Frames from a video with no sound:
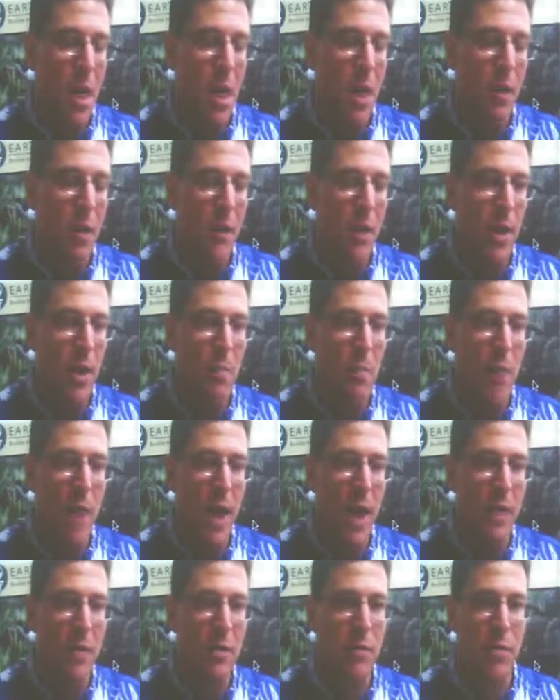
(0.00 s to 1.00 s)
the
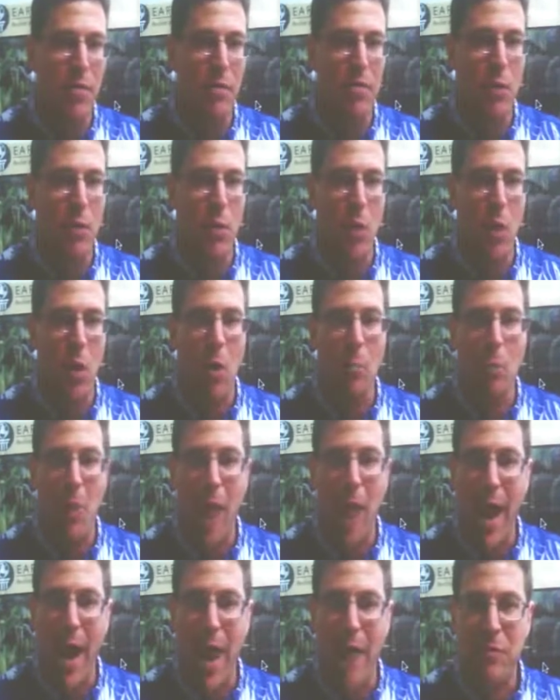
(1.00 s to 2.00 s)
impact of a sonar
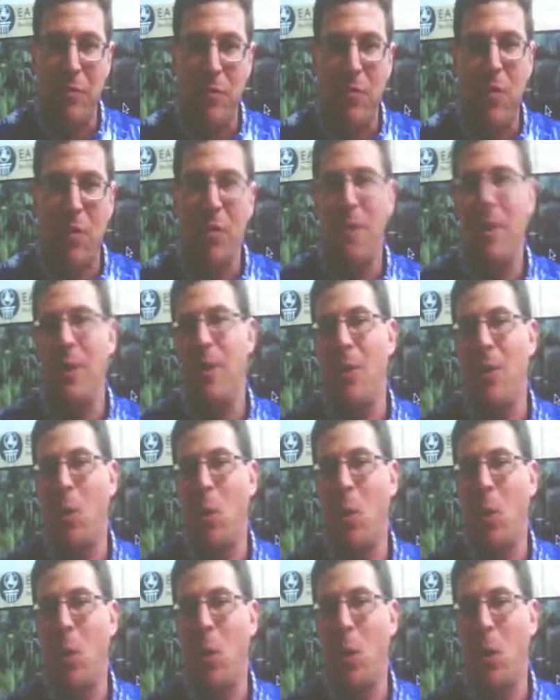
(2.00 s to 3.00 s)
blast
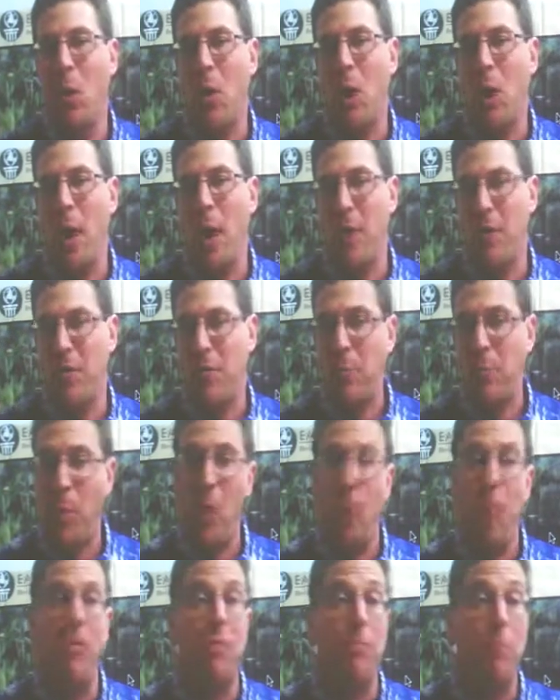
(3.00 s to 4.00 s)
or an
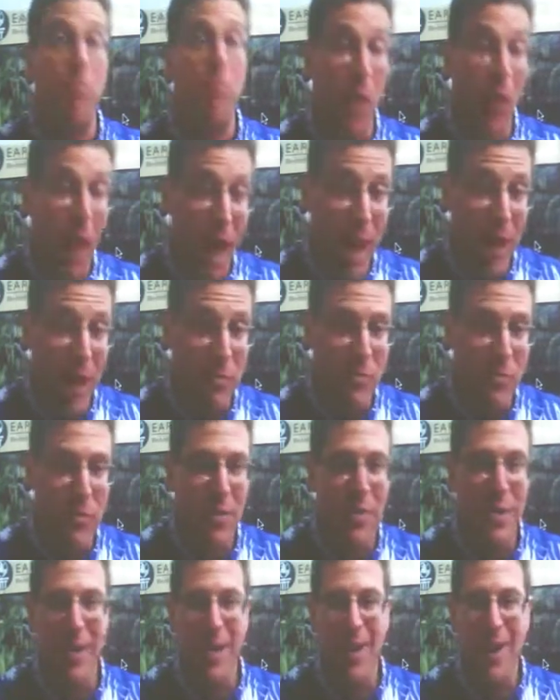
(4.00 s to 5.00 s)
explosive blast
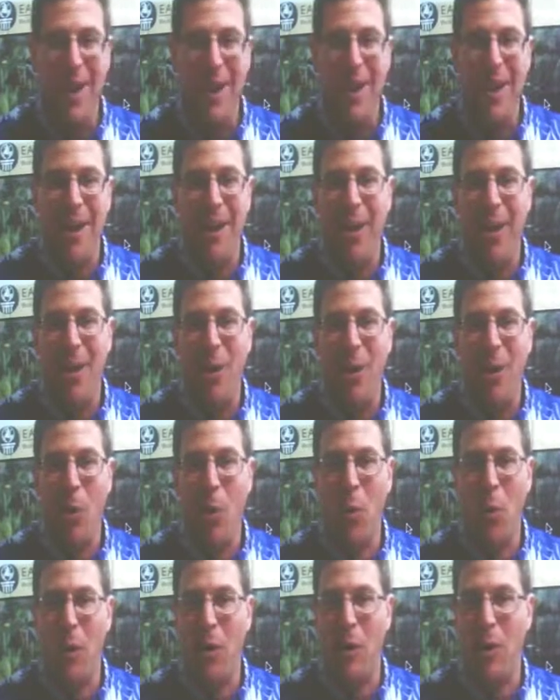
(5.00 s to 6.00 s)

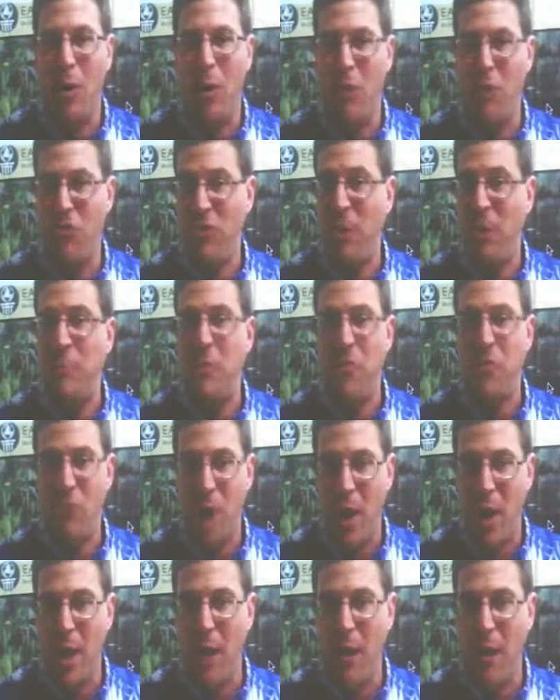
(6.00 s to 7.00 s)
or a ship
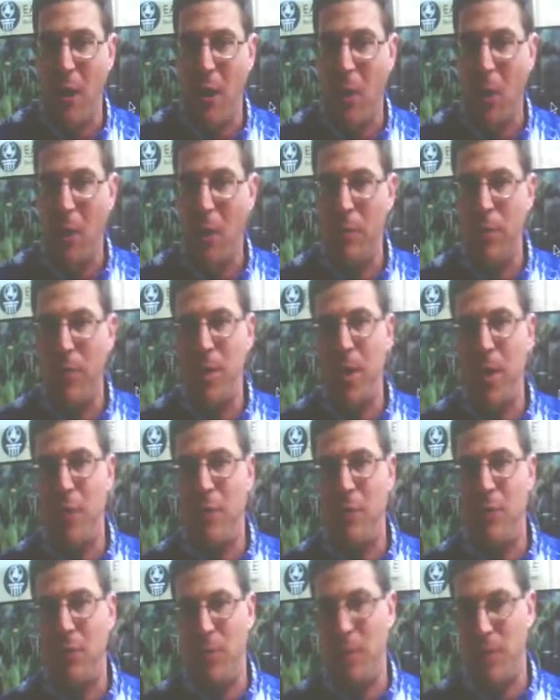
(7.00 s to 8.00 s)
strike, all of
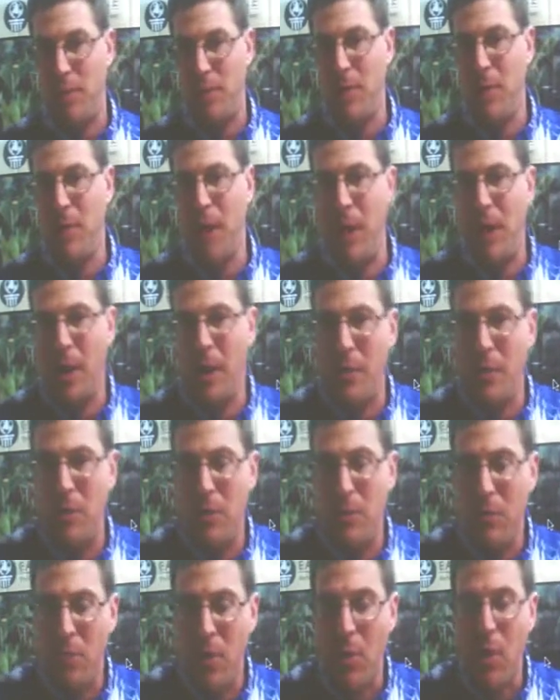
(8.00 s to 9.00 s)
these
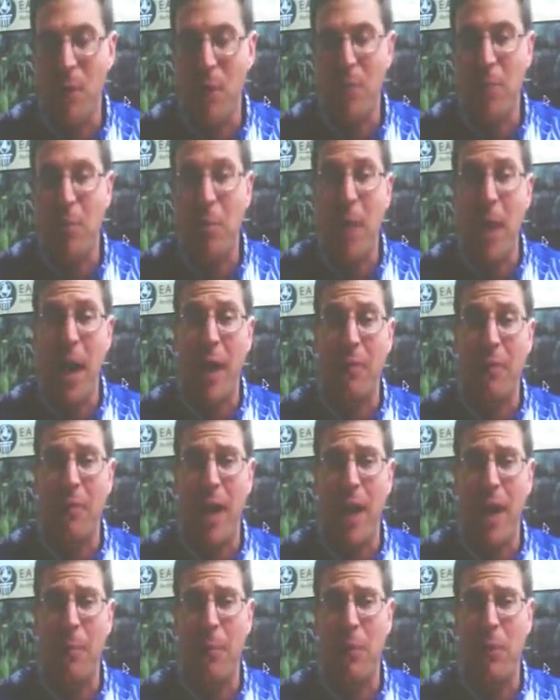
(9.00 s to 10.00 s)
serious impacts
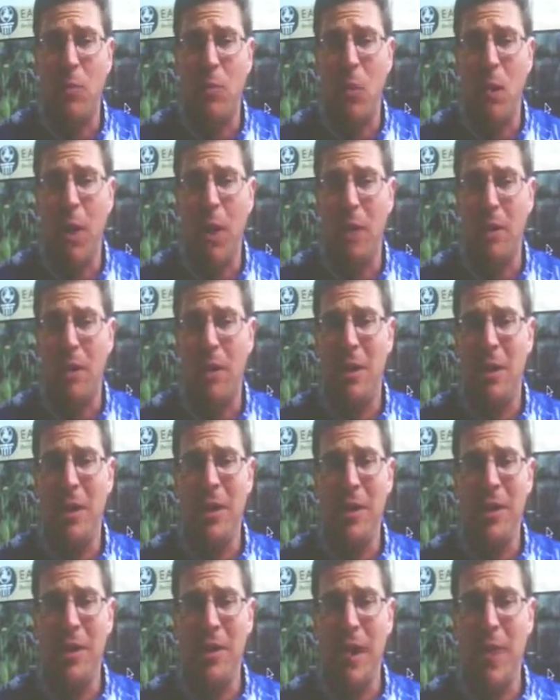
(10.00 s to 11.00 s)
happen
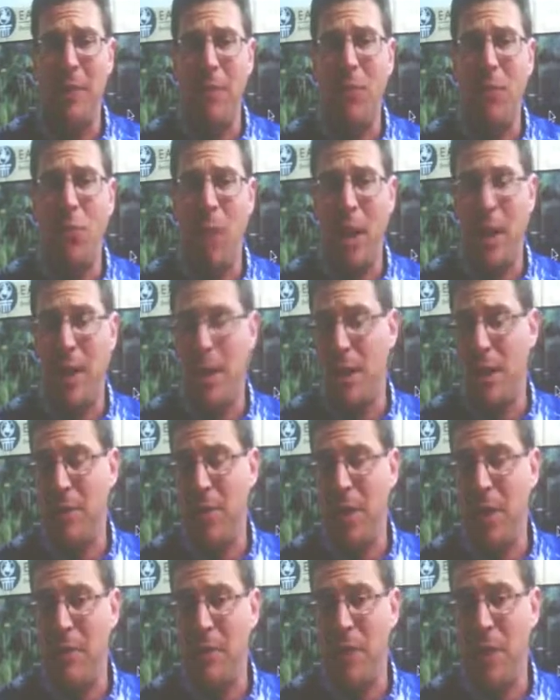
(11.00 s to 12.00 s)
when Navy training and
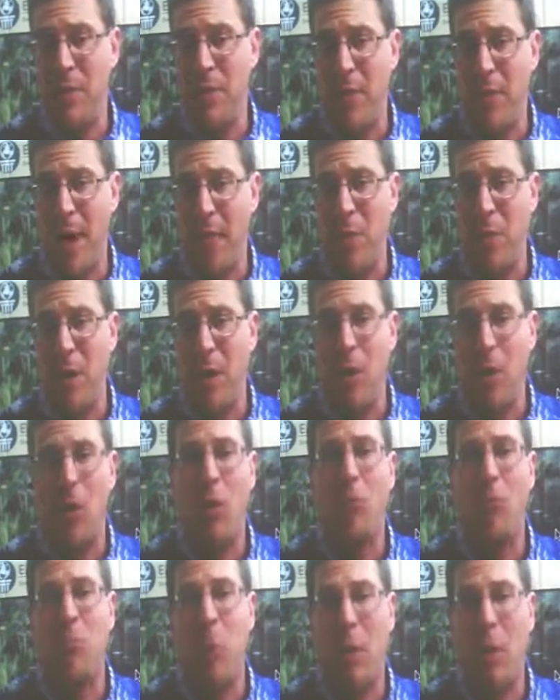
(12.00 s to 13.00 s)
testing is happening in
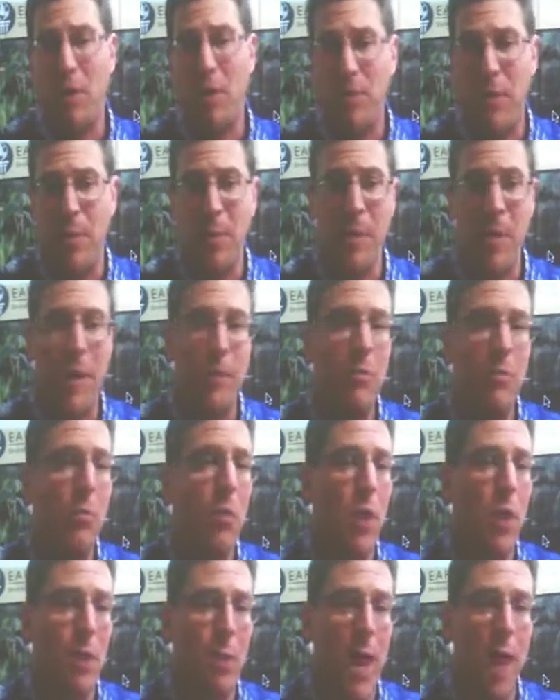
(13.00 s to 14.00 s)
close proximity to
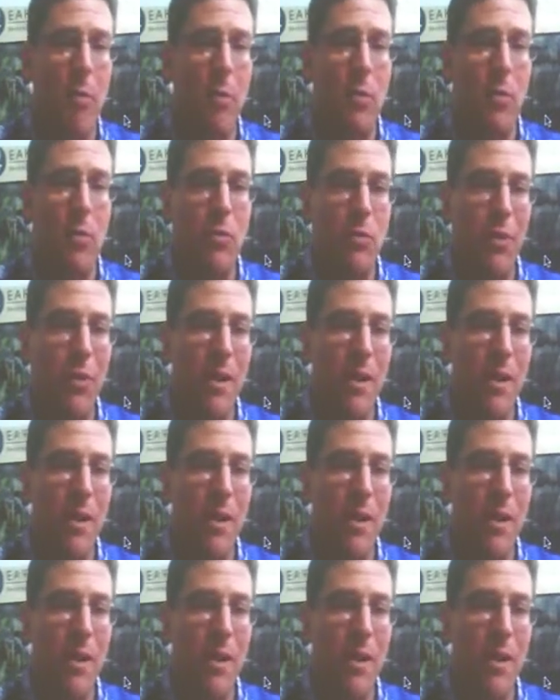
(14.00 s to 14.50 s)
marine mammals.